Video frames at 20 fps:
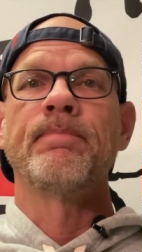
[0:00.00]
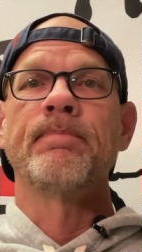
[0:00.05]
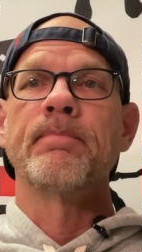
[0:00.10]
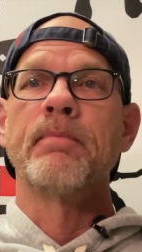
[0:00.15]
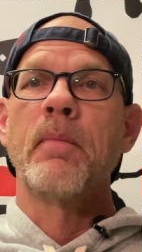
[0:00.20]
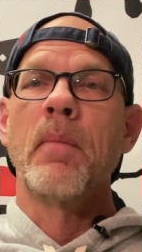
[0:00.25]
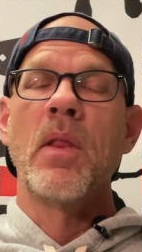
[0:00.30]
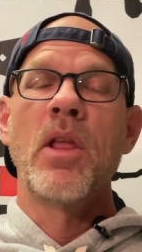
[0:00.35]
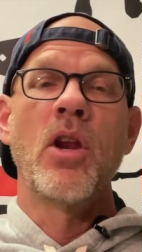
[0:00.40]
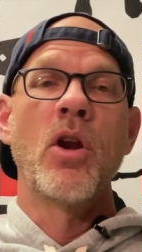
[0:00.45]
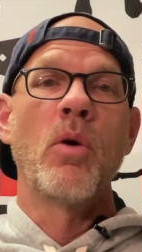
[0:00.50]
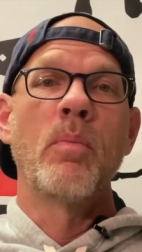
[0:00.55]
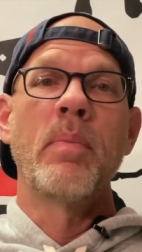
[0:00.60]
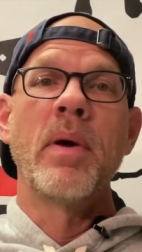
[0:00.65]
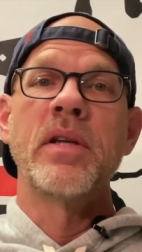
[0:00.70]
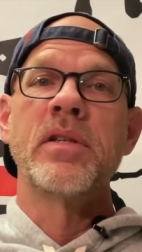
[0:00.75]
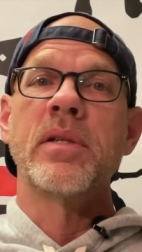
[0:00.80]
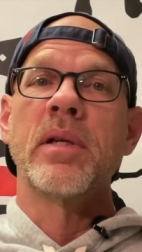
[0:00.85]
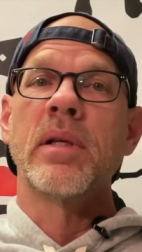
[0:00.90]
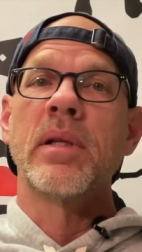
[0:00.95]
you know,
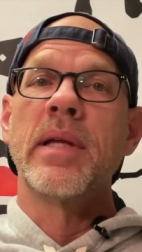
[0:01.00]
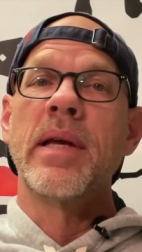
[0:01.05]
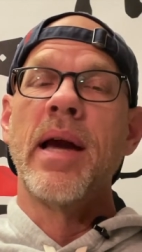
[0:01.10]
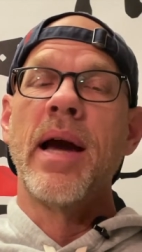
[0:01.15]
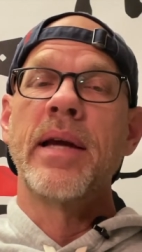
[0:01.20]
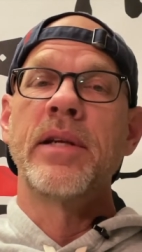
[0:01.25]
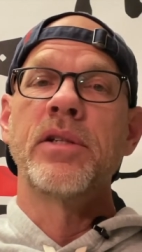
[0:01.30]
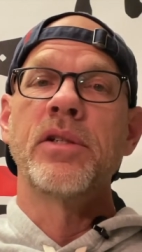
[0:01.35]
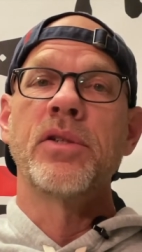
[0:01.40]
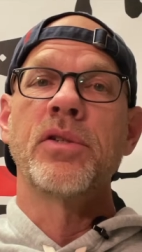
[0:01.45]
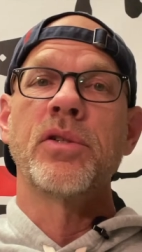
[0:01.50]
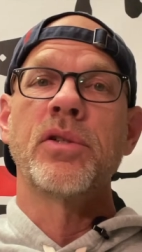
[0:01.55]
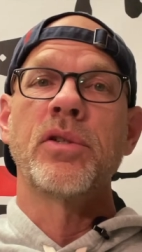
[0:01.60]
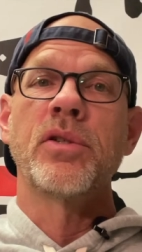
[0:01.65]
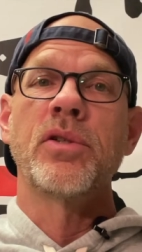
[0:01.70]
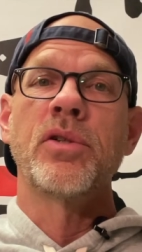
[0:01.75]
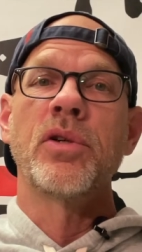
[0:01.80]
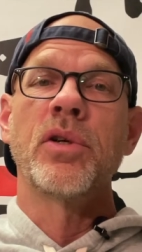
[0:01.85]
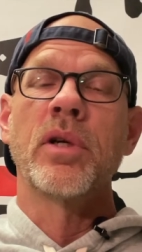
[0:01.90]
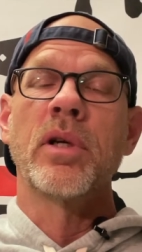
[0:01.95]
basically I
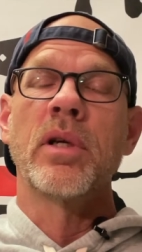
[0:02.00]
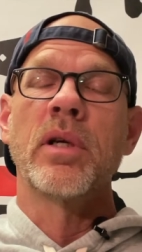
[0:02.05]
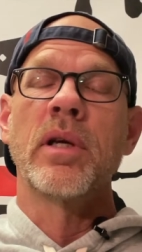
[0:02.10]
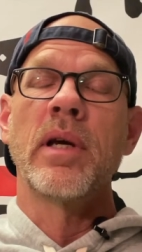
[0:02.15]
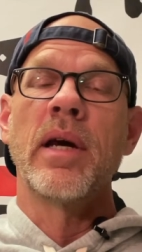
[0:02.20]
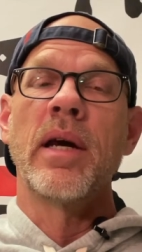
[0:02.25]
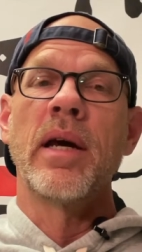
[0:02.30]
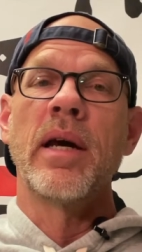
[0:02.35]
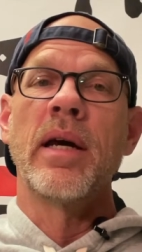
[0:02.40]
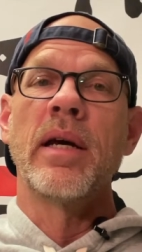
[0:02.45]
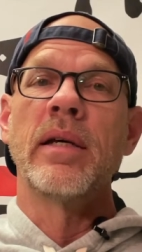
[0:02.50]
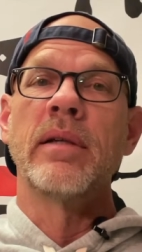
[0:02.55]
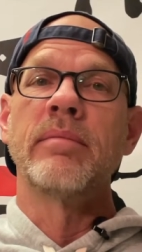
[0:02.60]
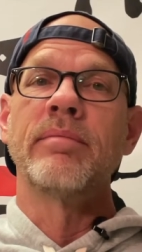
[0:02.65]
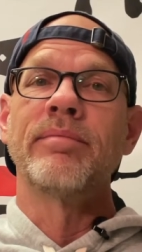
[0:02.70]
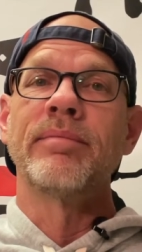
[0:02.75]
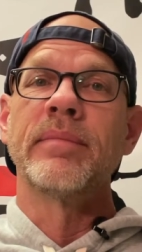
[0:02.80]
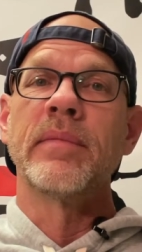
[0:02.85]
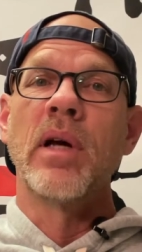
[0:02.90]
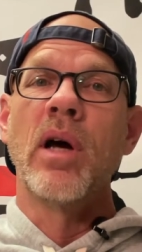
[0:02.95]
just took uh,
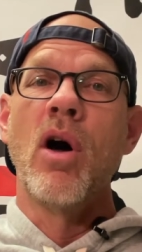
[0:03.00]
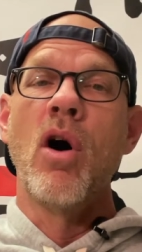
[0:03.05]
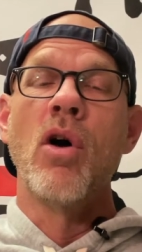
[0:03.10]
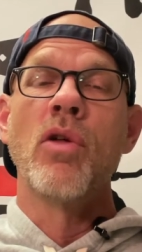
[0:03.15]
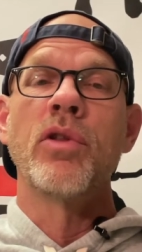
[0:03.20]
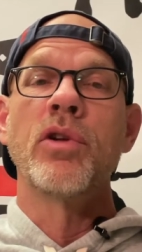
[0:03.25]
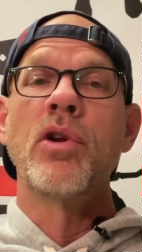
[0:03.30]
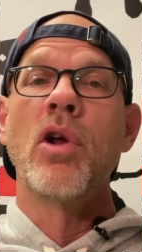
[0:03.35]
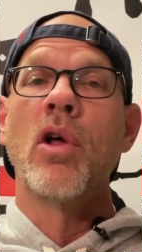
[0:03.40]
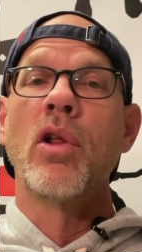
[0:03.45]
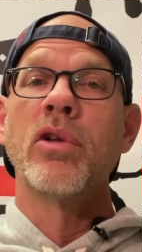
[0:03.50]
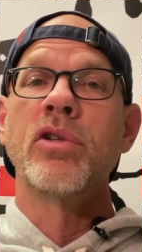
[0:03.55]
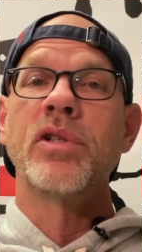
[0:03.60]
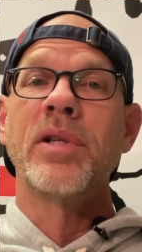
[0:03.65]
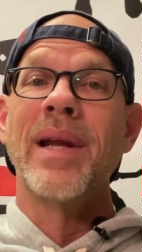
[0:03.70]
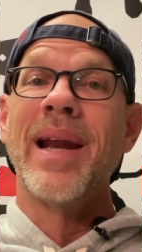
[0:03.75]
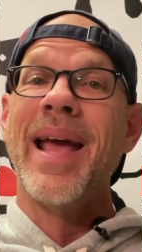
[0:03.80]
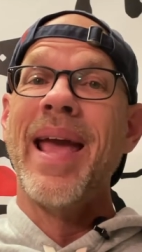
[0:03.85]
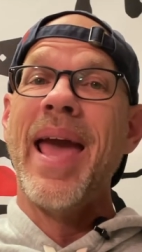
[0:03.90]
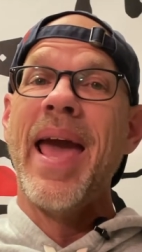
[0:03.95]
all the knowledge
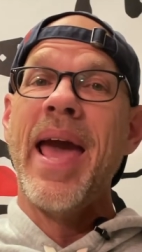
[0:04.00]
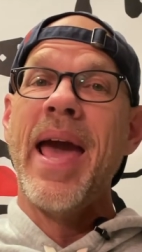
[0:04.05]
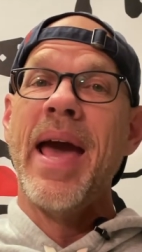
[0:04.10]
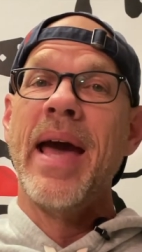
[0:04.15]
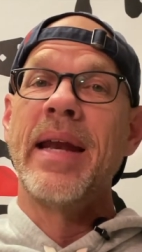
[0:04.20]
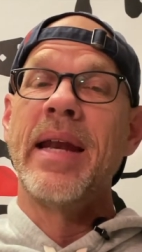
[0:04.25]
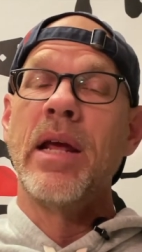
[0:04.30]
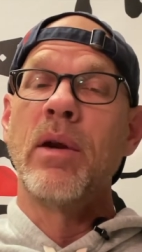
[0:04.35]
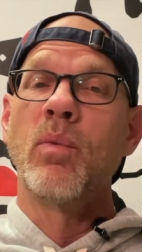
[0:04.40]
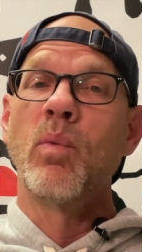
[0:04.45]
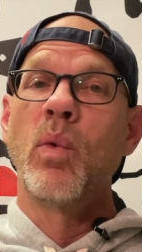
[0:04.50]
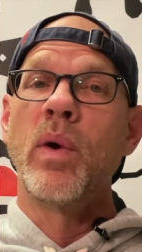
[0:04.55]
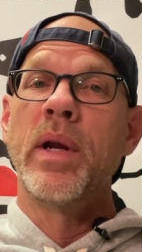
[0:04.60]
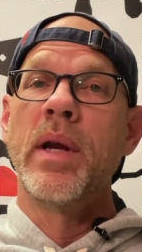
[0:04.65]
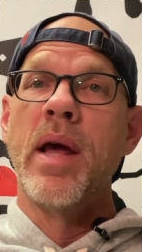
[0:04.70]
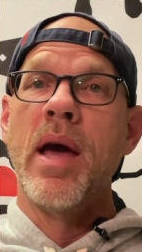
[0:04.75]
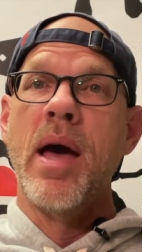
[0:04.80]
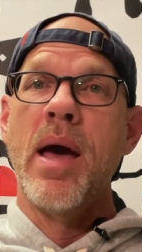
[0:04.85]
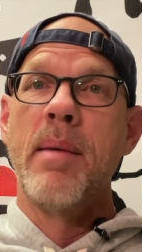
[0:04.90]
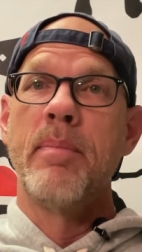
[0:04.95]
that I had and went
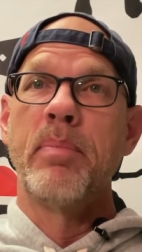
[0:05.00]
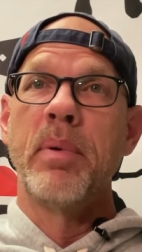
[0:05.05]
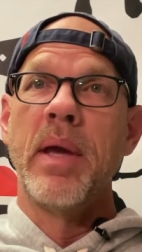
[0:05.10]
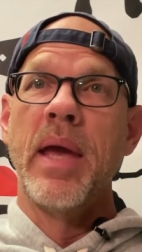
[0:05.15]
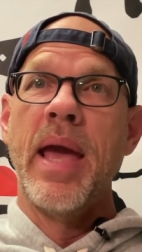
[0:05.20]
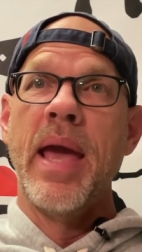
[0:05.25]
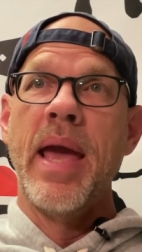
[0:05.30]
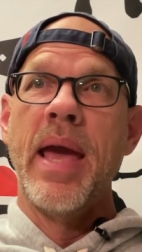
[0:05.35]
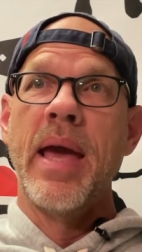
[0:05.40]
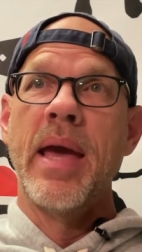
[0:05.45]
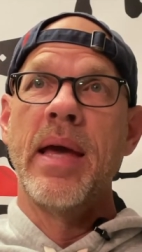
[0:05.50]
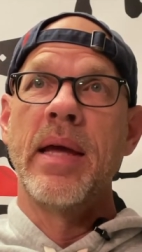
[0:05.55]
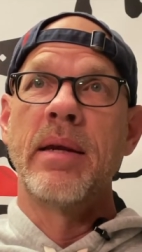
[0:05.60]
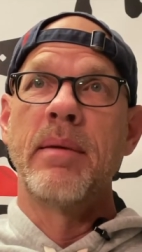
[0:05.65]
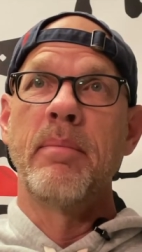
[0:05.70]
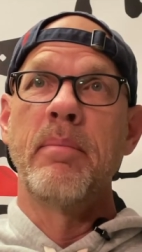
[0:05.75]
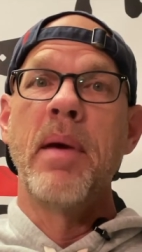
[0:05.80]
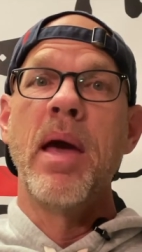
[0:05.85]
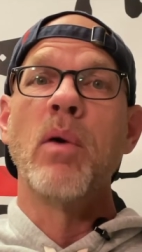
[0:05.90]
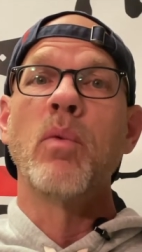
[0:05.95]
up and
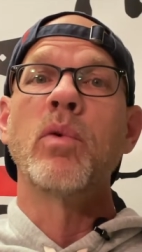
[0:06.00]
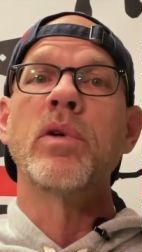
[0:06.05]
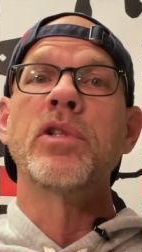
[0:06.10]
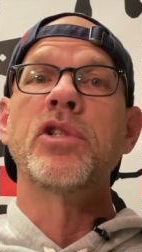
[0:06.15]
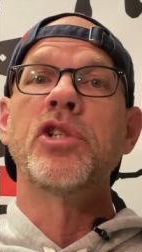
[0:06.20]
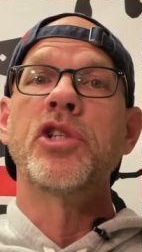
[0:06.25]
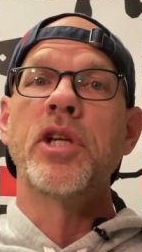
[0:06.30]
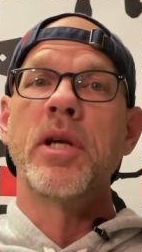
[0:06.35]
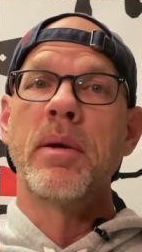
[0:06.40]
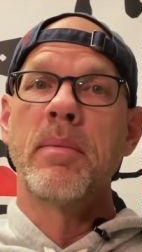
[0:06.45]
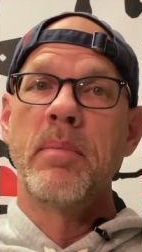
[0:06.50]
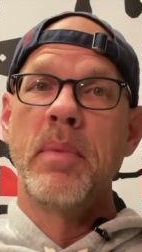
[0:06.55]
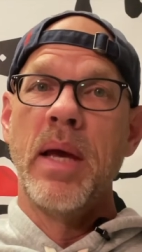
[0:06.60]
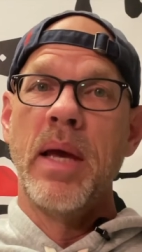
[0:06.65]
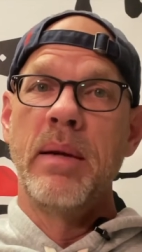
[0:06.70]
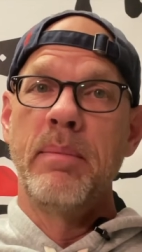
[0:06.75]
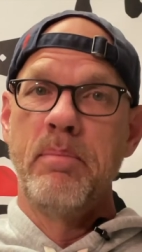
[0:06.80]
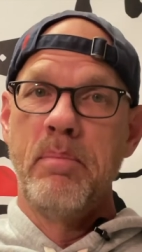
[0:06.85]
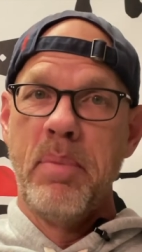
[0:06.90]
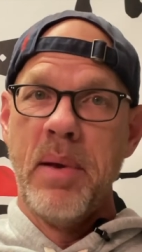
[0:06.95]
met with Jim
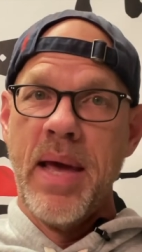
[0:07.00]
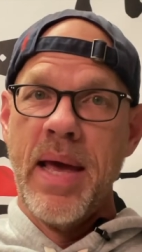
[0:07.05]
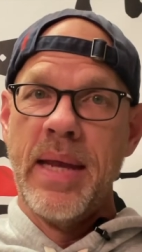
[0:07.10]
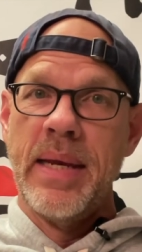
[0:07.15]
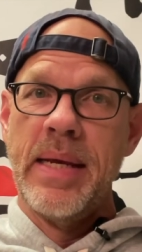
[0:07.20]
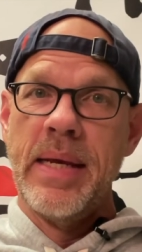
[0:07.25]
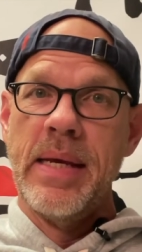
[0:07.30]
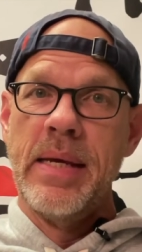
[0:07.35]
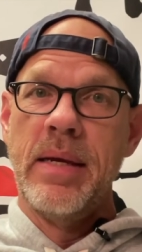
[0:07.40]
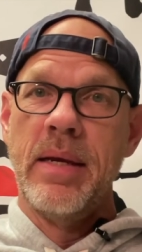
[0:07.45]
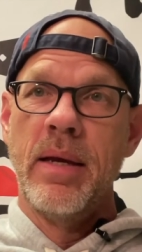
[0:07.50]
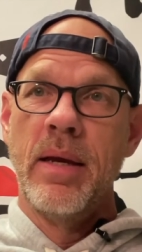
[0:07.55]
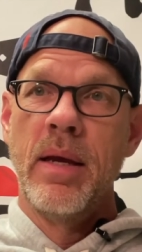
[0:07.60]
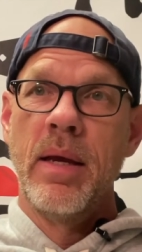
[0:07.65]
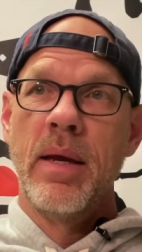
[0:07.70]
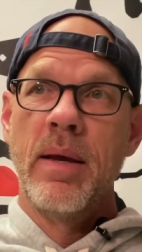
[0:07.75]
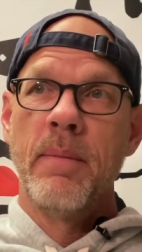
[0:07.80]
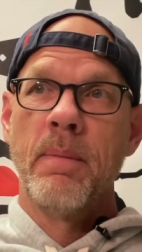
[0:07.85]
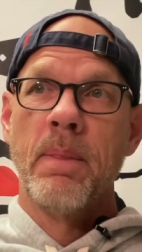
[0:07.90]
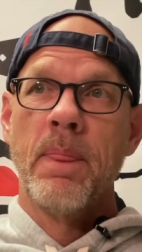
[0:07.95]
and Betty
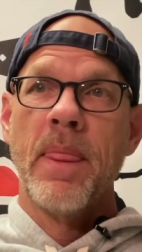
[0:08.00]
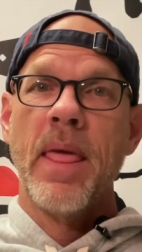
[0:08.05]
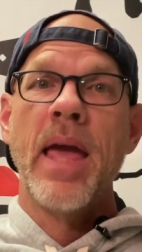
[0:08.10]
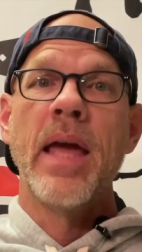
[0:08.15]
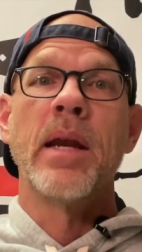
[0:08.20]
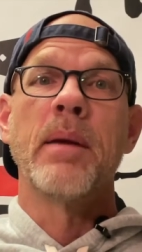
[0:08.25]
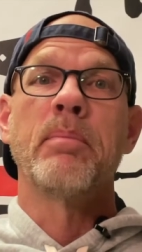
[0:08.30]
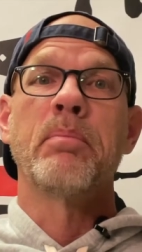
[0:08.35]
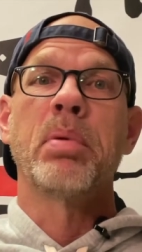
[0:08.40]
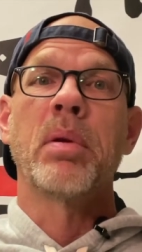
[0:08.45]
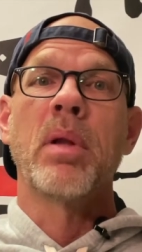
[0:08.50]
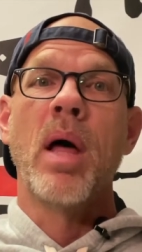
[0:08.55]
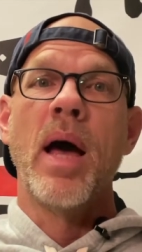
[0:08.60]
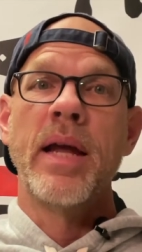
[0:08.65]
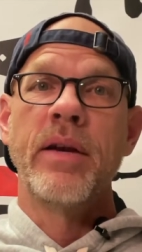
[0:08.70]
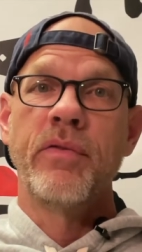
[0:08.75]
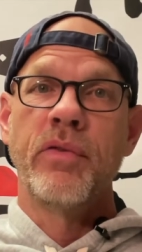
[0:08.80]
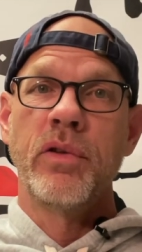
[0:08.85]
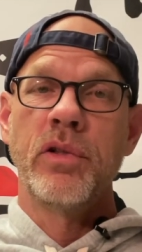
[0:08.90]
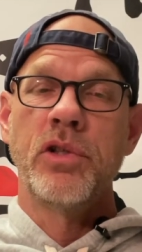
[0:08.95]
and
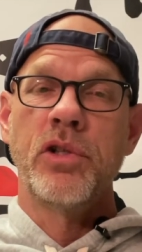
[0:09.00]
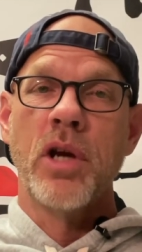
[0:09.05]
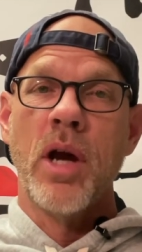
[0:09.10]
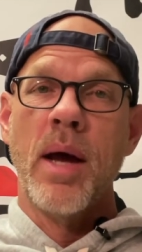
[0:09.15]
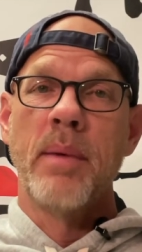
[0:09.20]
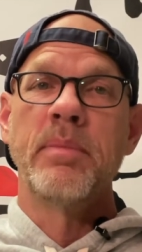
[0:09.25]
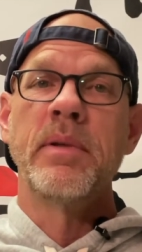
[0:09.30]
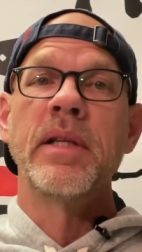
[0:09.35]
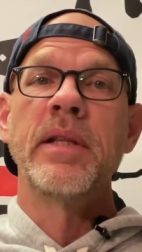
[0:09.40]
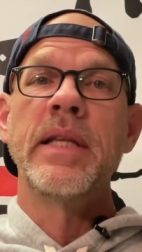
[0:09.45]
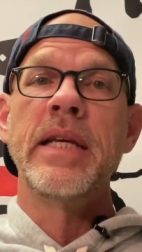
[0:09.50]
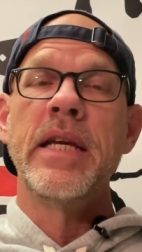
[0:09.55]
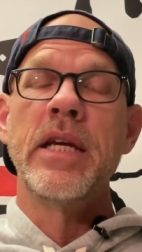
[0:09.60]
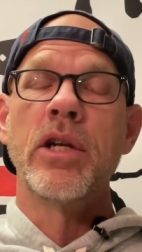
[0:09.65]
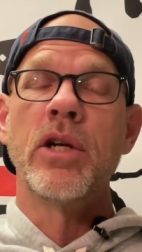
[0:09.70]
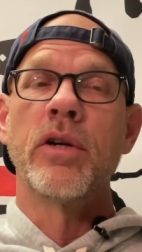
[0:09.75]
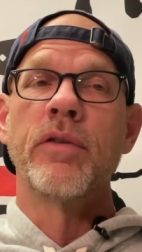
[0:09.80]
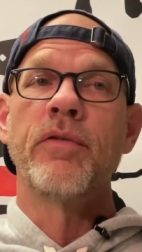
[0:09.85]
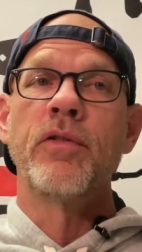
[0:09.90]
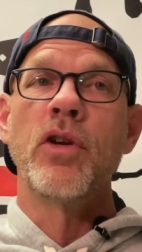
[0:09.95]
applied for the job, did the
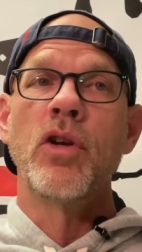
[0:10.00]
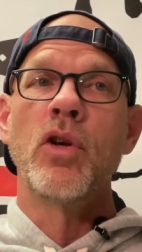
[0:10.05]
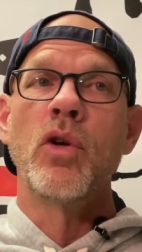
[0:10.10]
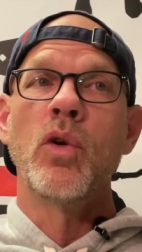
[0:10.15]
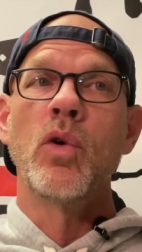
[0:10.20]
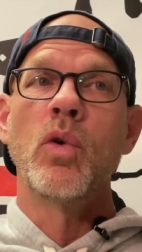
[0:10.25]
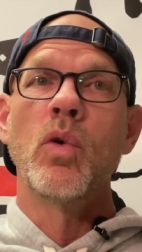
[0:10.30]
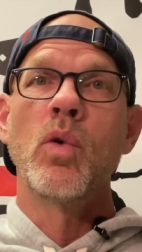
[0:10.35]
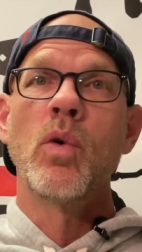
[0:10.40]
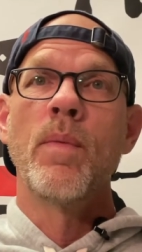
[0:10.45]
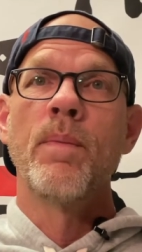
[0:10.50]
interview